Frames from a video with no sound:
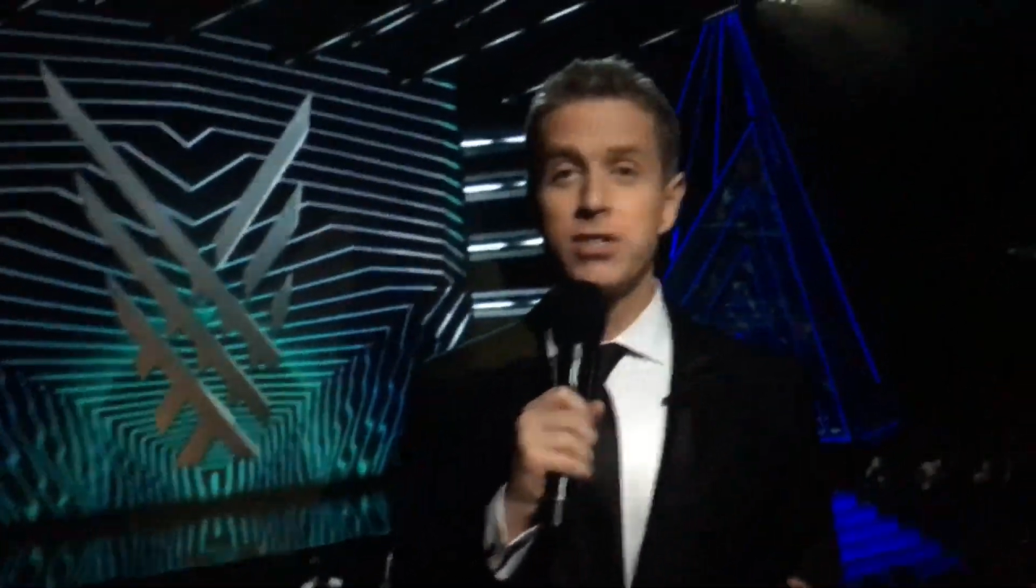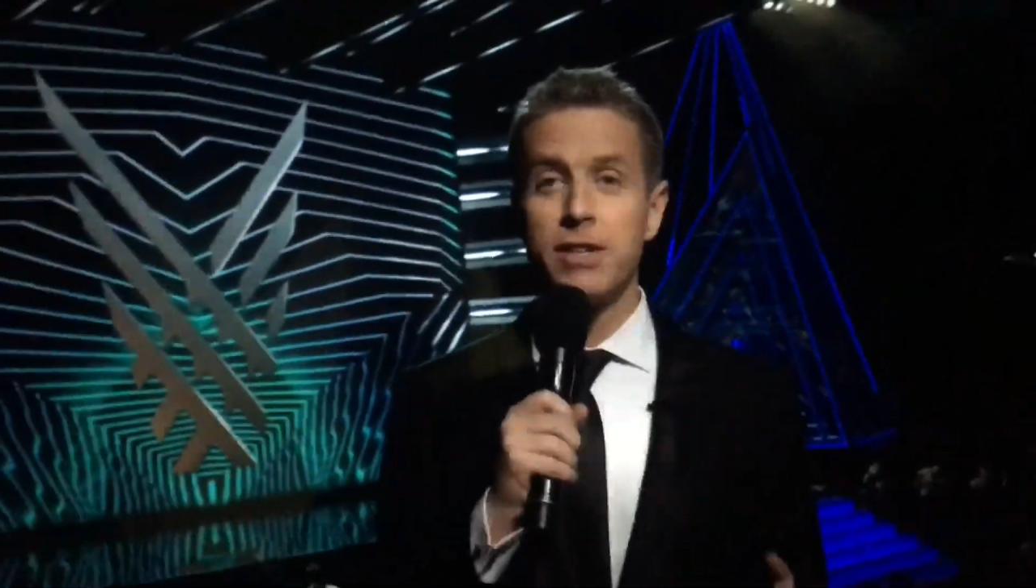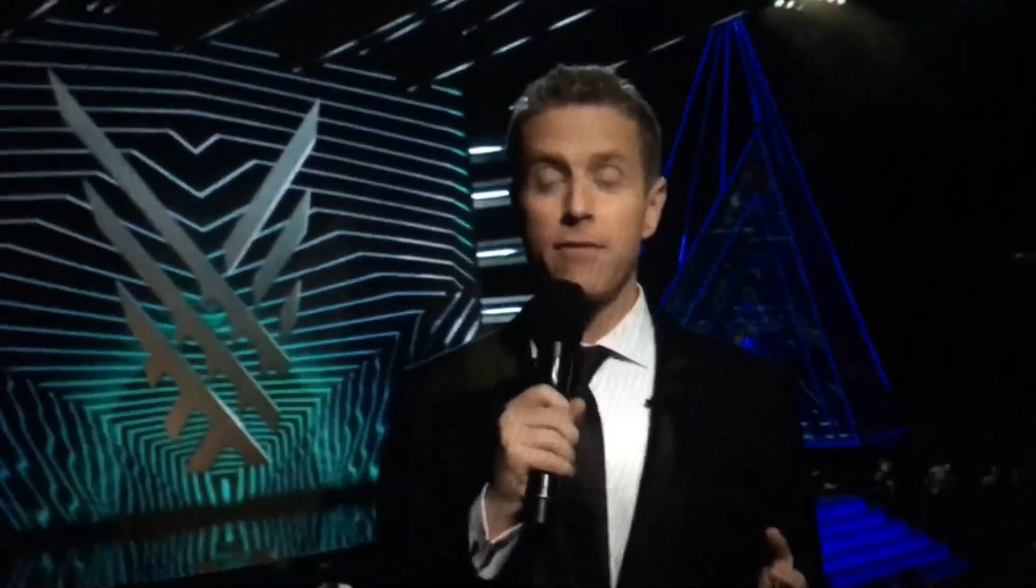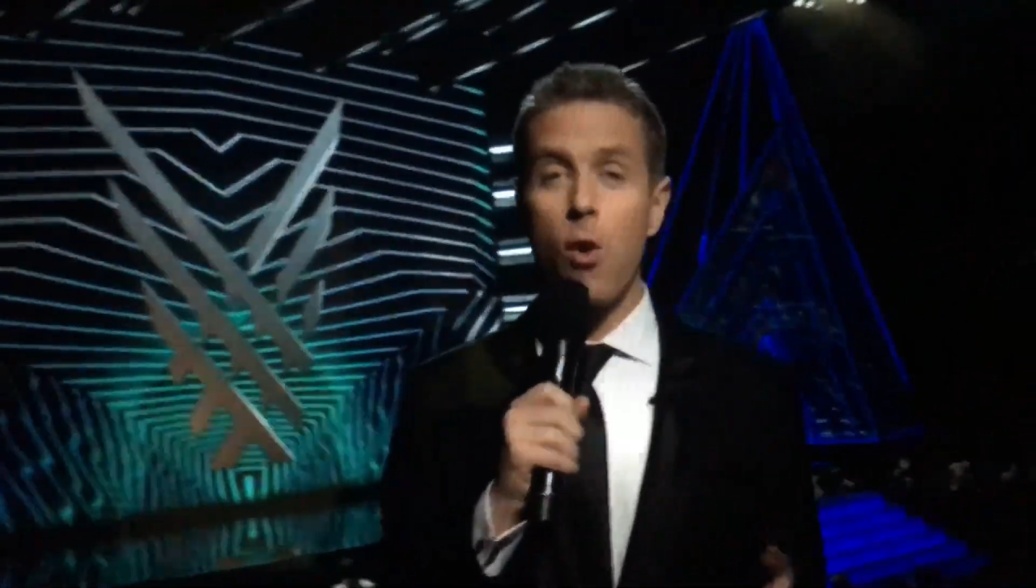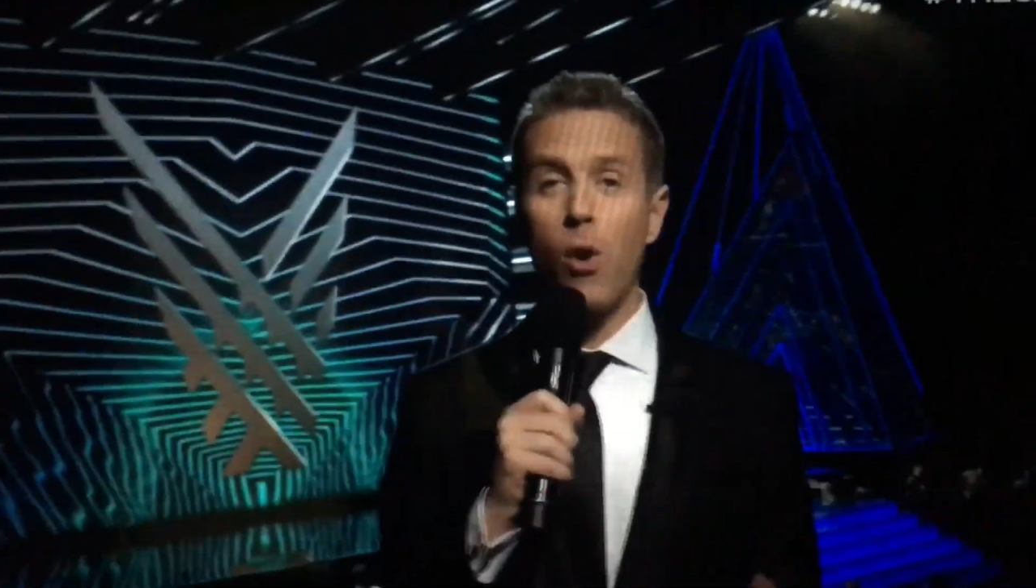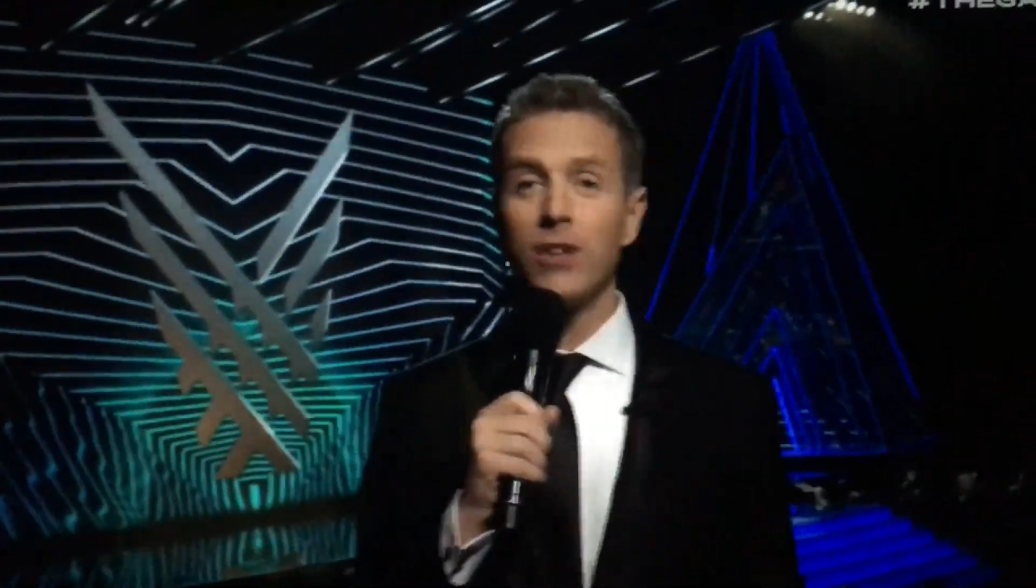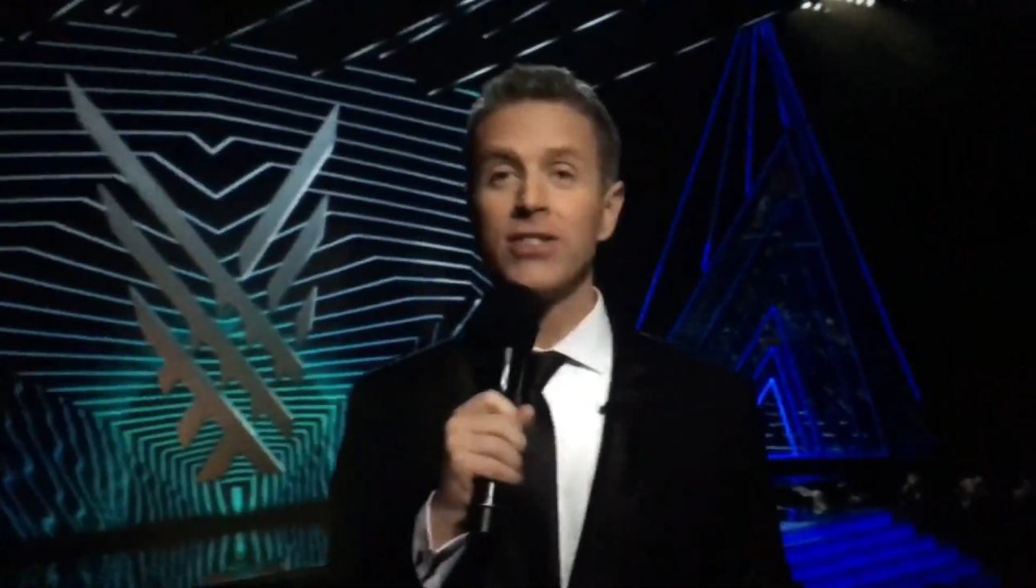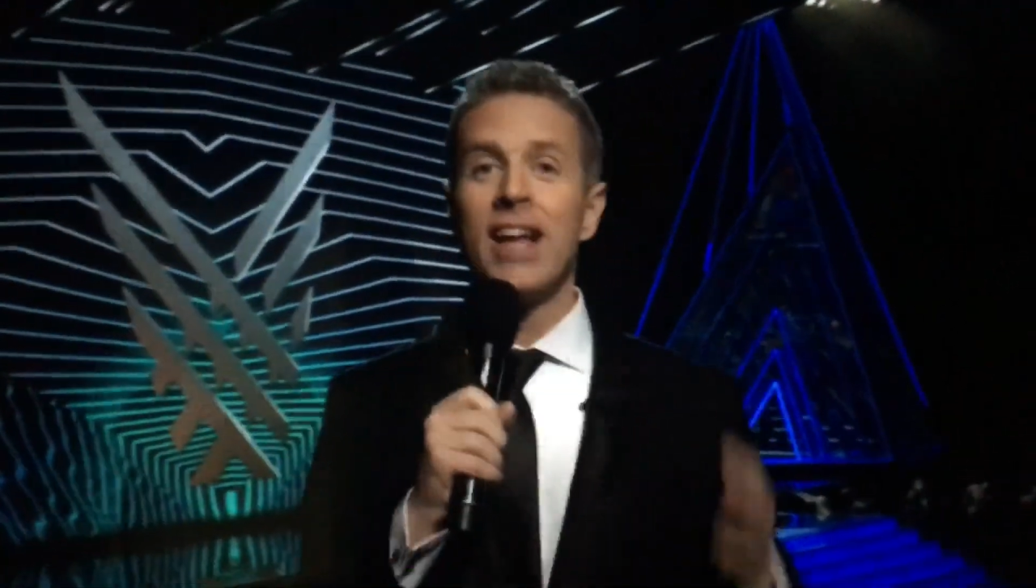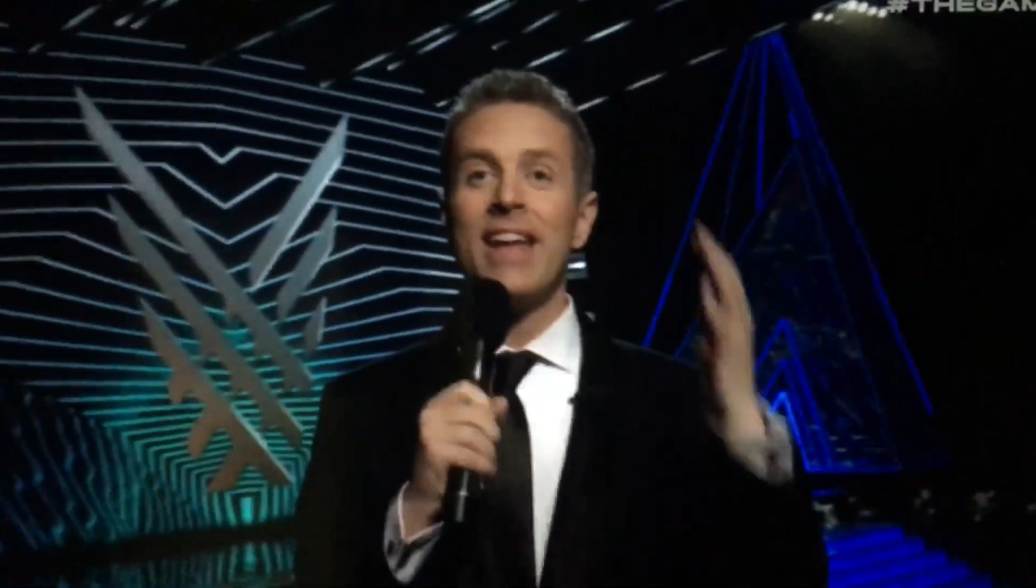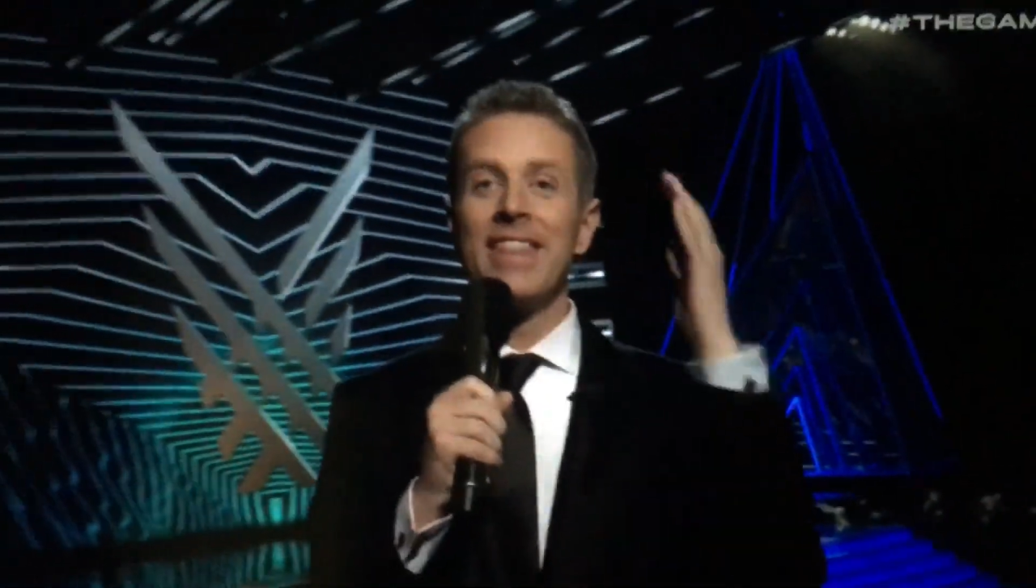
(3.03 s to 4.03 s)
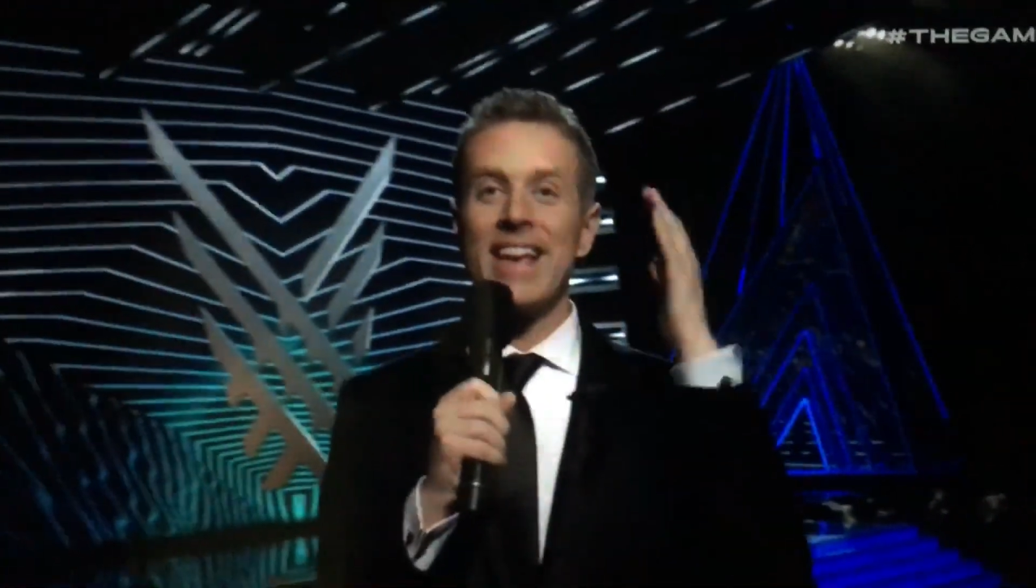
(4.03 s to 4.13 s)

with all the announcements.